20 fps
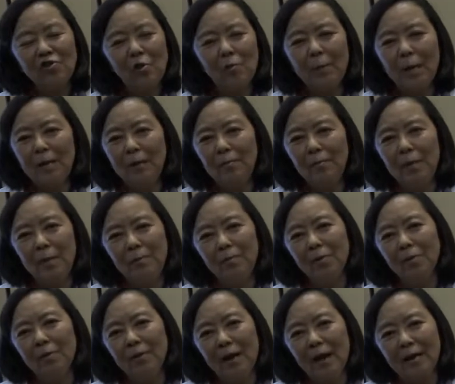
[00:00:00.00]
so many
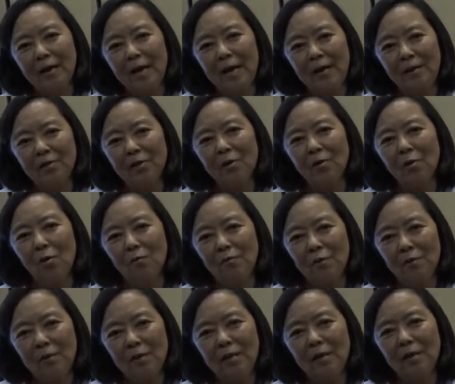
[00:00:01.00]
people that ate there
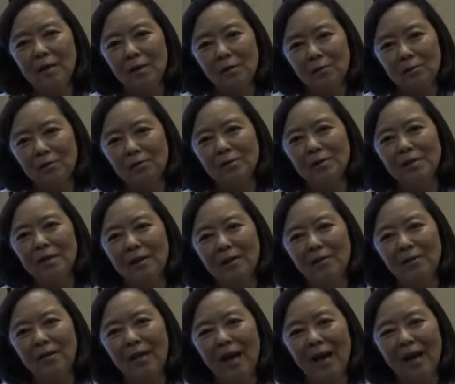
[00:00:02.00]
over the years mm
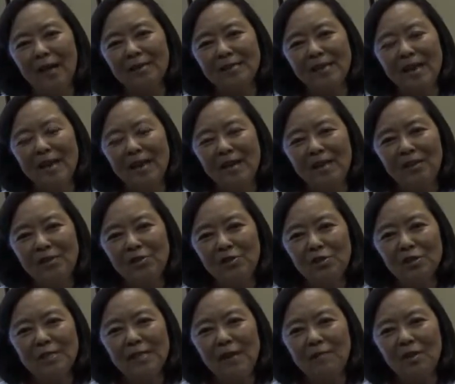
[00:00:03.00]
-hmm. that you
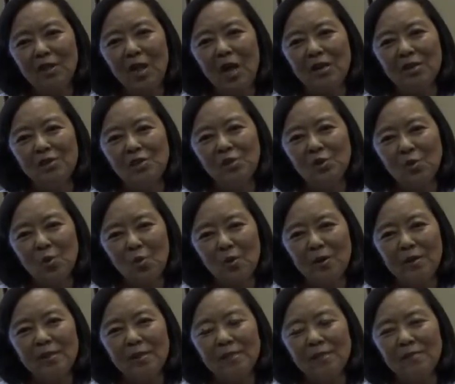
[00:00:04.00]
just have a lot of
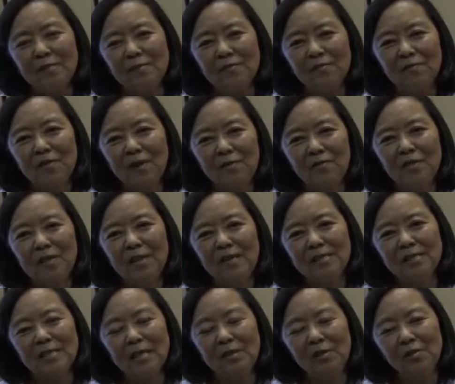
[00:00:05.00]
stories and fun
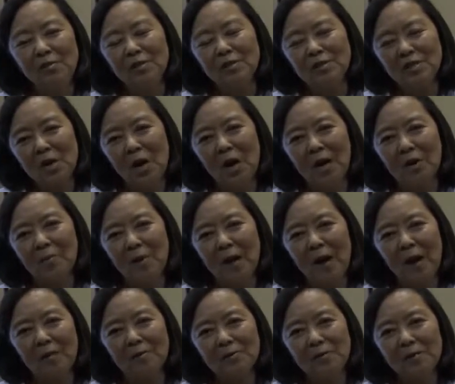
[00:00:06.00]
things that you can talk
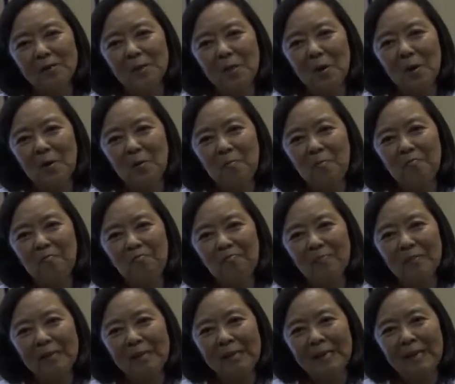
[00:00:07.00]
about. So.
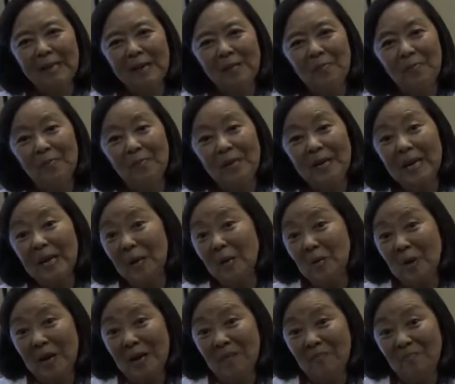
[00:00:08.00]
Yeah.
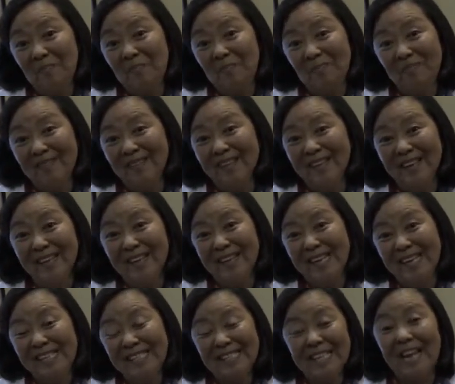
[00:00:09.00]
Anyway,
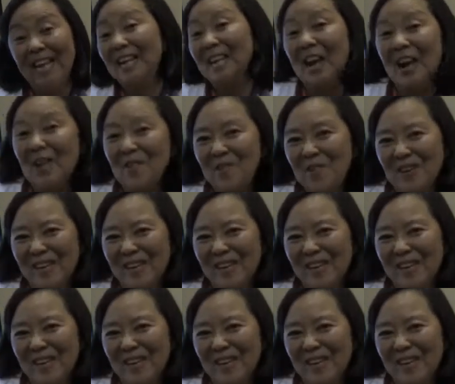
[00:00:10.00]
is that enough?